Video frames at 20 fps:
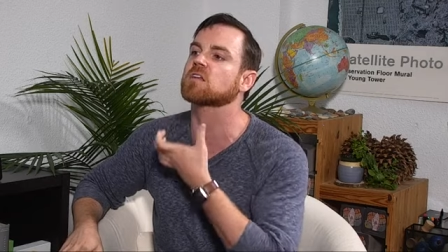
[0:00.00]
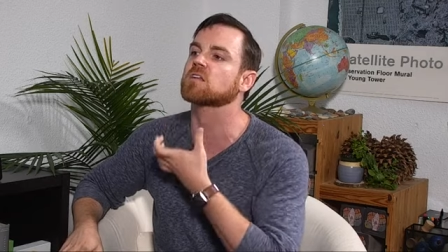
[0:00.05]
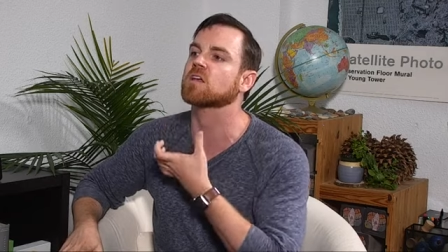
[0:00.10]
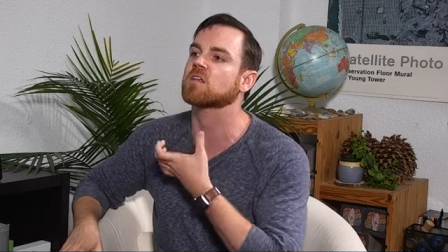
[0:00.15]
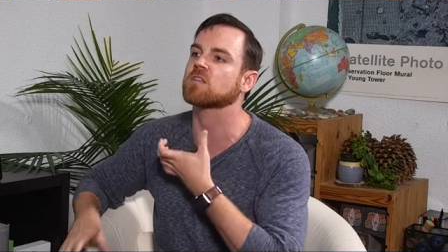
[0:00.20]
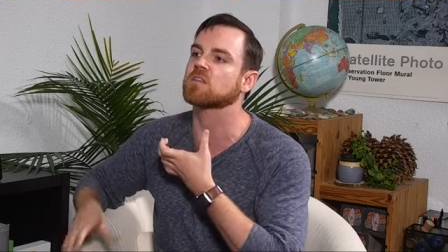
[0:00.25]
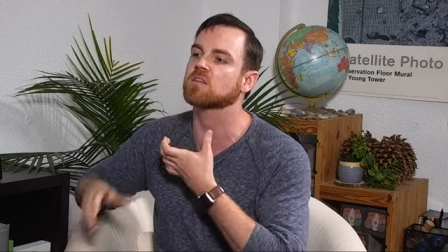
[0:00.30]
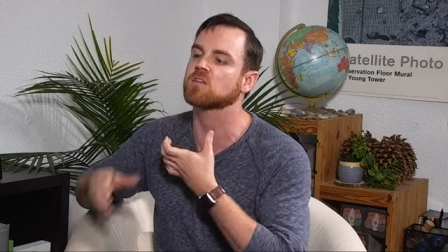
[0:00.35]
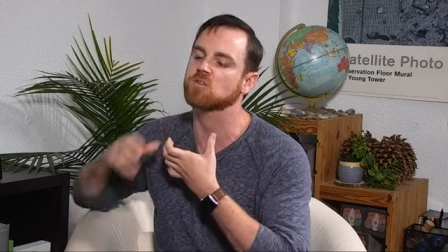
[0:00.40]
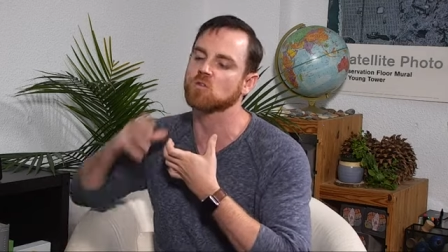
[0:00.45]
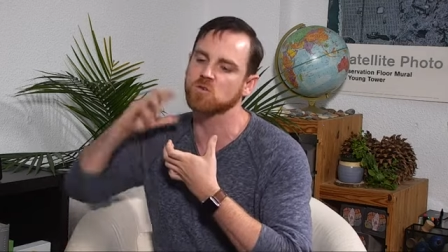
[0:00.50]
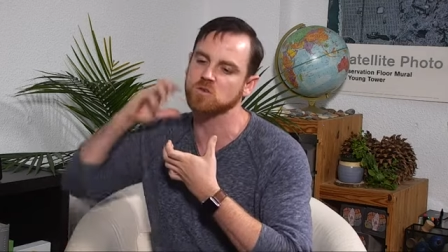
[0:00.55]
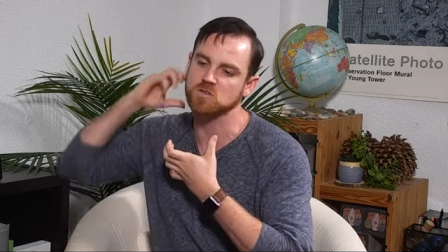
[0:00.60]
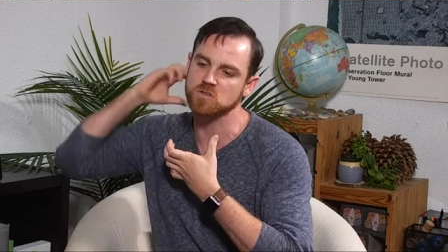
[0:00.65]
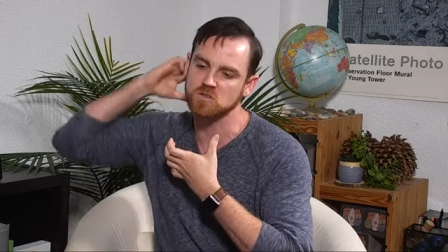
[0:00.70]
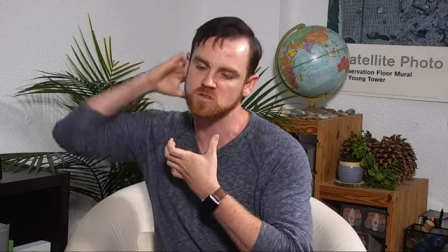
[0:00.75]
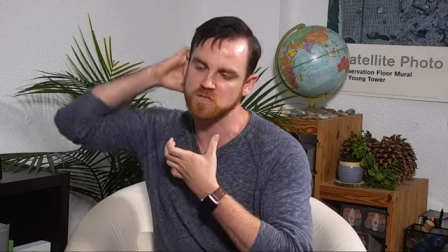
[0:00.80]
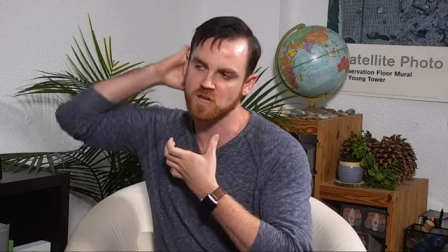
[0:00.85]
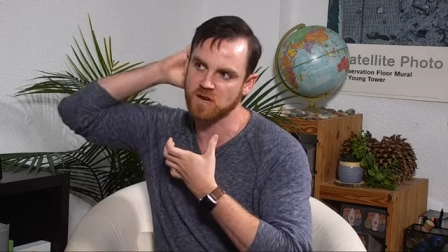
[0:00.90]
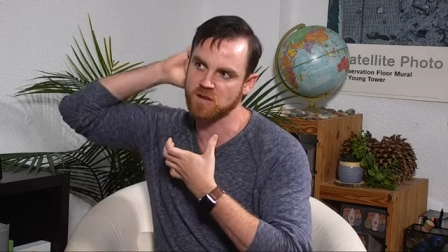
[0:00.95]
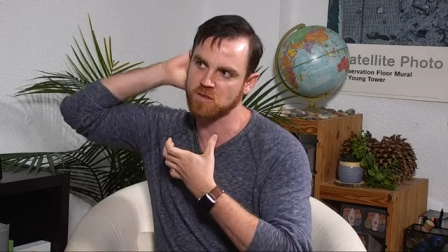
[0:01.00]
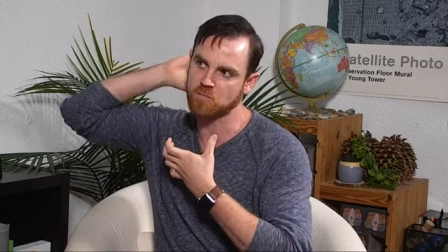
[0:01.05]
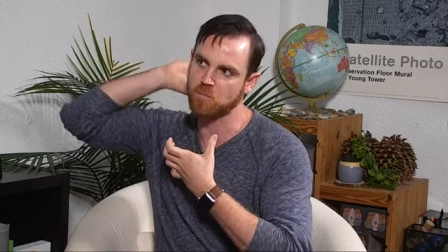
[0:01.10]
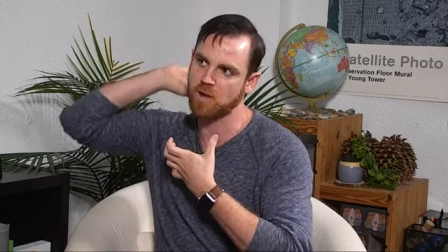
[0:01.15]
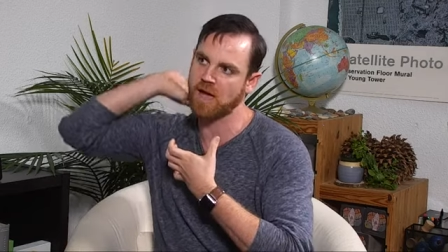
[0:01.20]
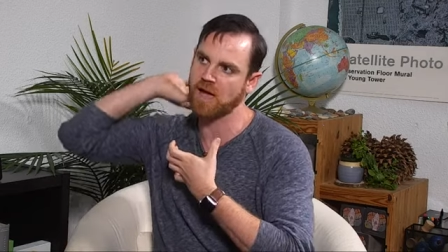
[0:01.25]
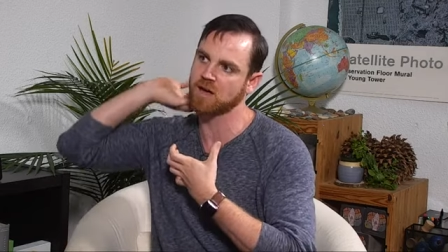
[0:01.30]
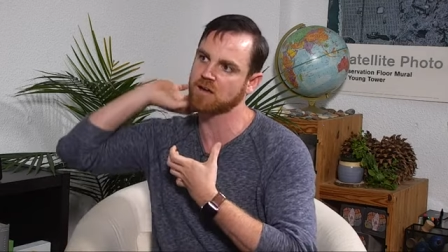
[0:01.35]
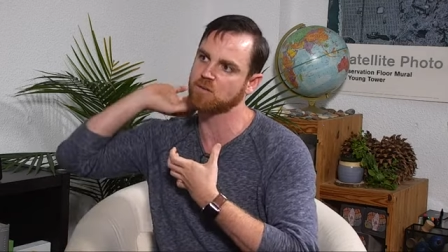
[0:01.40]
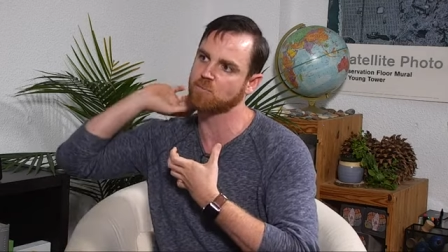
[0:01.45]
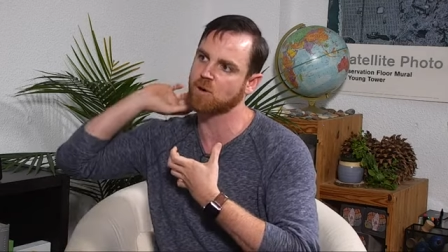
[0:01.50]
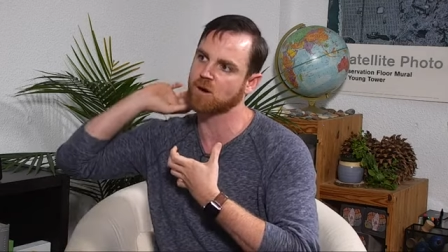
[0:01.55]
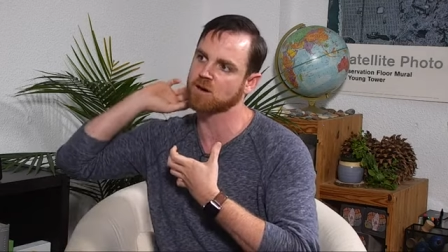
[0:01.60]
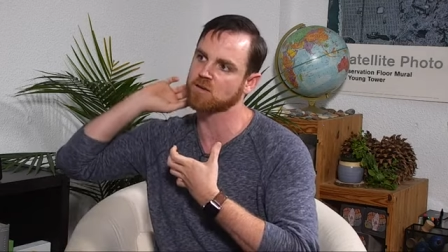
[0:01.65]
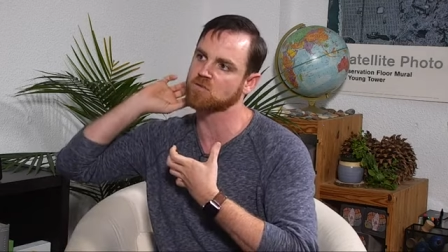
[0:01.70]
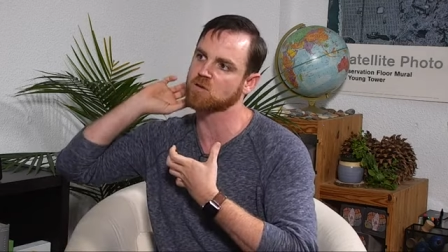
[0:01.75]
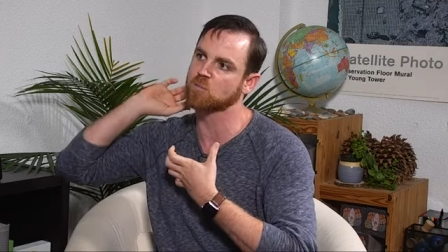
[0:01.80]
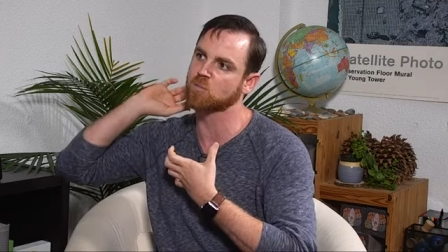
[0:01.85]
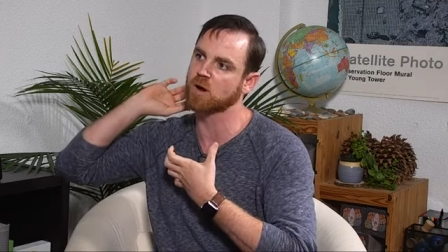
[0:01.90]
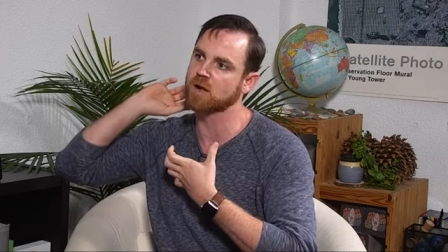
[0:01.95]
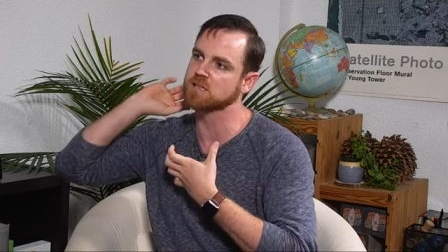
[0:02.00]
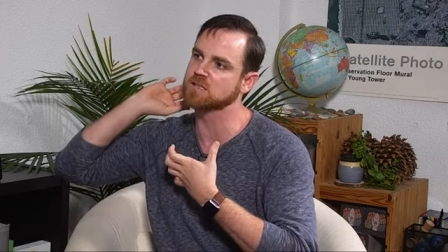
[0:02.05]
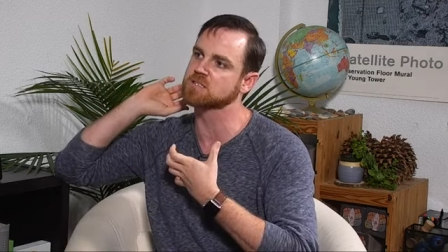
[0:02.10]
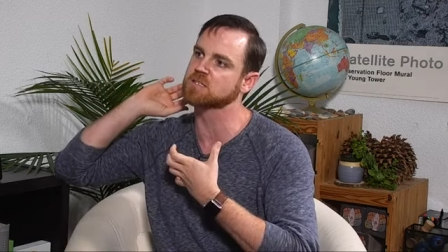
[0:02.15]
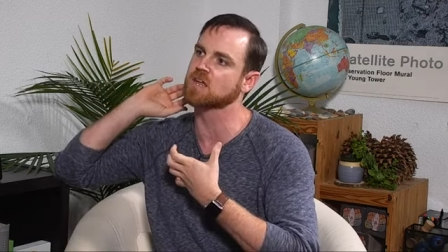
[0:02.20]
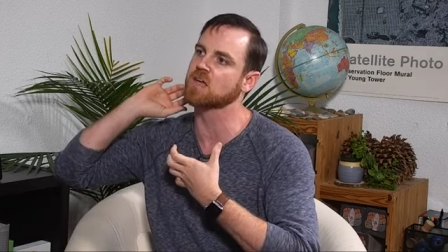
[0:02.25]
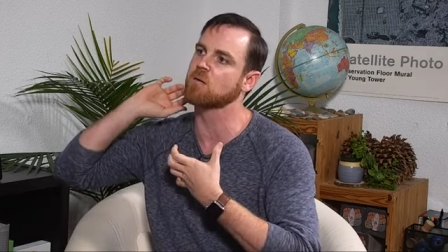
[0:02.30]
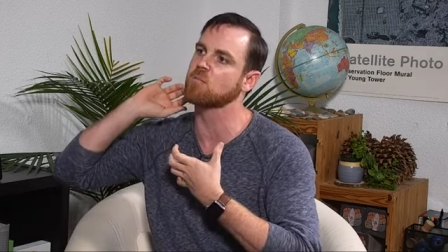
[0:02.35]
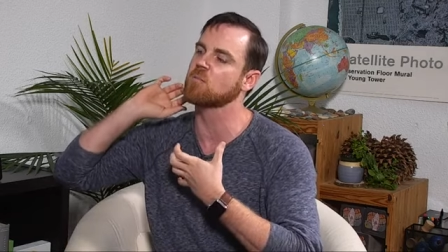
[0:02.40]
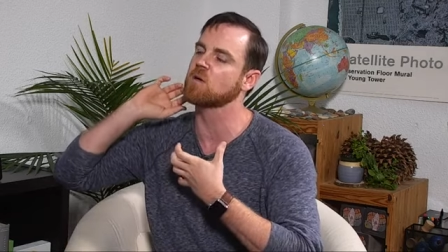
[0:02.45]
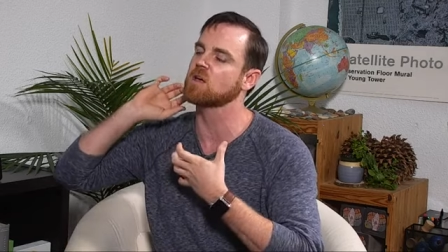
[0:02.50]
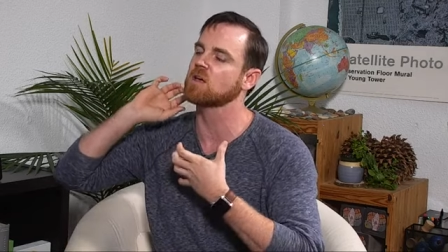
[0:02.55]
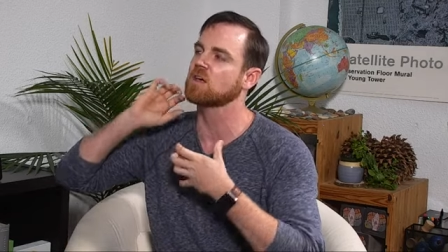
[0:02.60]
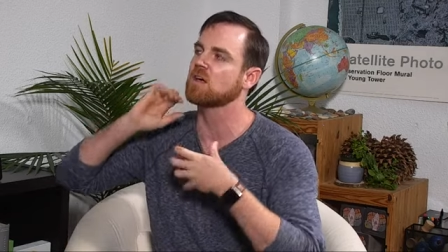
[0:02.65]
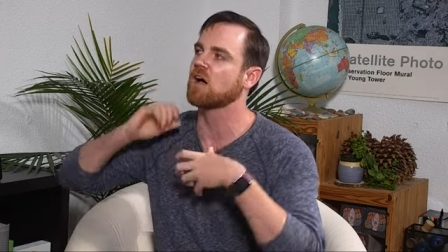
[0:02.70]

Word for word: and then dorsal is out of the back mm. part of your brainstem, mm-hmm.